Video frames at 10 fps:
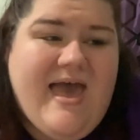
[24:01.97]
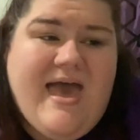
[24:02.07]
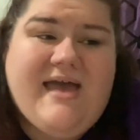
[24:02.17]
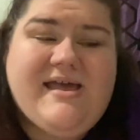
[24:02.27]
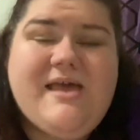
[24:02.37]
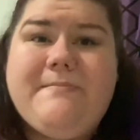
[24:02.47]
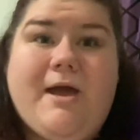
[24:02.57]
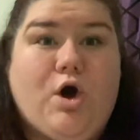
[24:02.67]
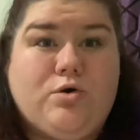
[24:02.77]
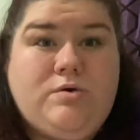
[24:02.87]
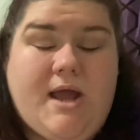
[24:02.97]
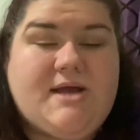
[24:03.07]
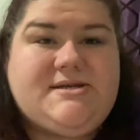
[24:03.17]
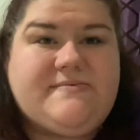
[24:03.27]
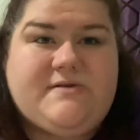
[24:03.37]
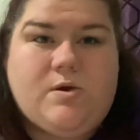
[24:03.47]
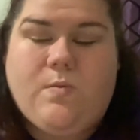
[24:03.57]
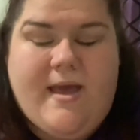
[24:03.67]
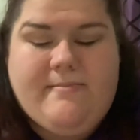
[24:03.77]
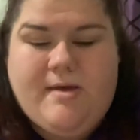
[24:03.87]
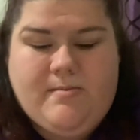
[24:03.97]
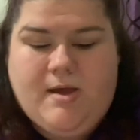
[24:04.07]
and keep my own negativity away, maybe,